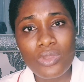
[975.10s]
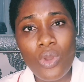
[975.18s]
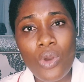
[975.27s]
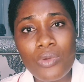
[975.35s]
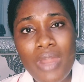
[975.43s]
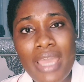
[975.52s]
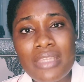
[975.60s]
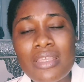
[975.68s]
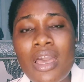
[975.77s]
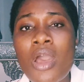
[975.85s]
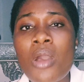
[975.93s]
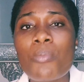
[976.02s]
All right,
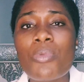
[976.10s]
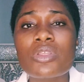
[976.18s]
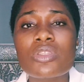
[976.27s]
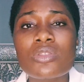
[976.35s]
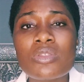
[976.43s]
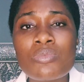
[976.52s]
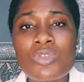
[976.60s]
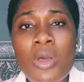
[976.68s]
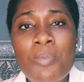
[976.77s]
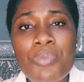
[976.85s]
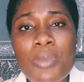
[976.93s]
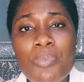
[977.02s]
but
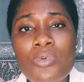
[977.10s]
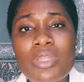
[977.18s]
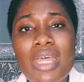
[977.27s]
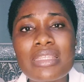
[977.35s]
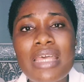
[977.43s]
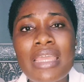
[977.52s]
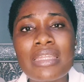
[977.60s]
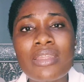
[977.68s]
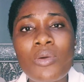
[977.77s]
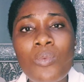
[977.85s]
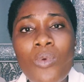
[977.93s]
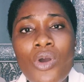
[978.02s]
some people that are in
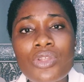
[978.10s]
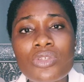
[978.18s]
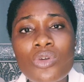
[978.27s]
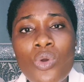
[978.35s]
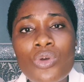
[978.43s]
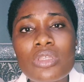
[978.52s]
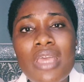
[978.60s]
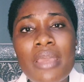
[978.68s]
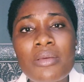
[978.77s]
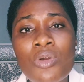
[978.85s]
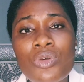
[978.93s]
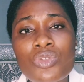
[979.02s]
the ward
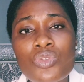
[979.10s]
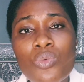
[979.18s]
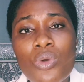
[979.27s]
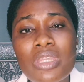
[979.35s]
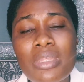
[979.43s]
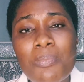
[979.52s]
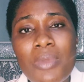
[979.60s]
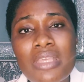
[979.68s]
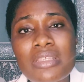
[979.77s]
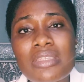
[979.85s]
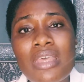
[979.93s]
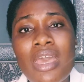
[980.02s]
goes to work,
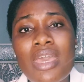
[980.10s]
depends.